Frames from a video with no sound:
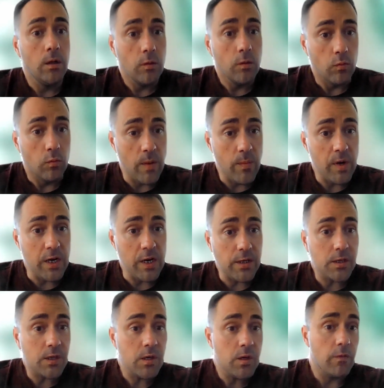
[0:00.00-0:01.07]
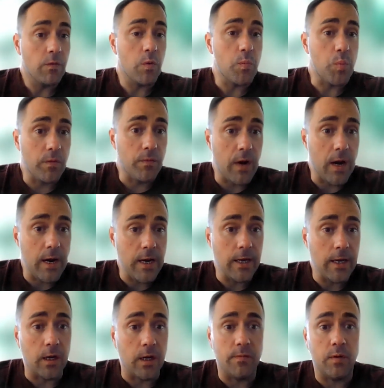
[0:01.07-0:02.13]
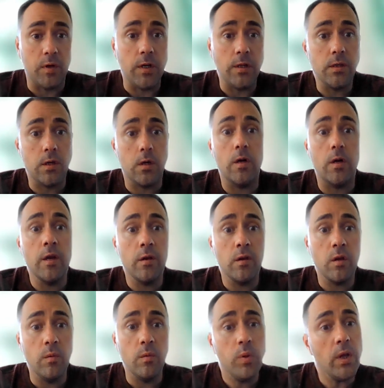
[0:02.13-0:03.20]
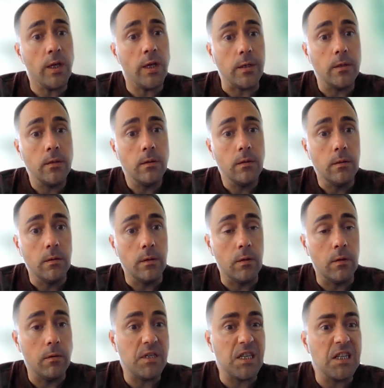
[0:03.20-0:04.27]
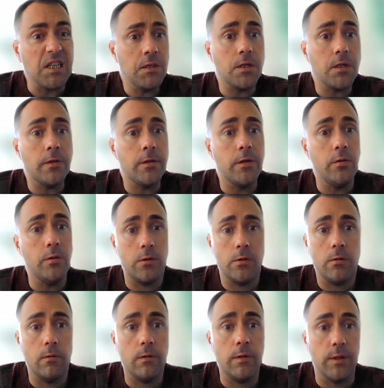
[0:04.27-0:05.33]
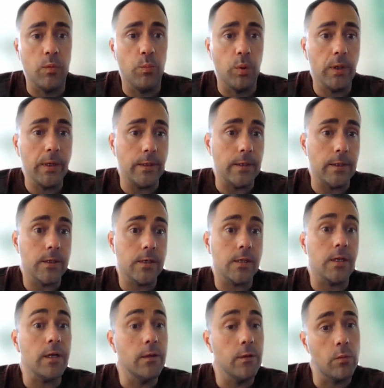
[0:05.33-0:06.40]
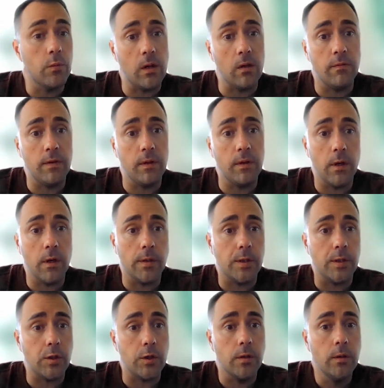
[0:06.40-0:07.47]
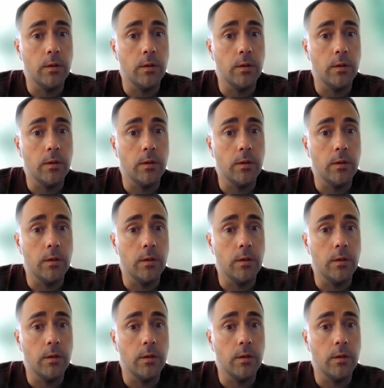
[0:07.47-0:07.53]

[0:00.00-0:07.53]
remedies for providing governance are incomplete, known as institutional incompleteness in the relevant literature.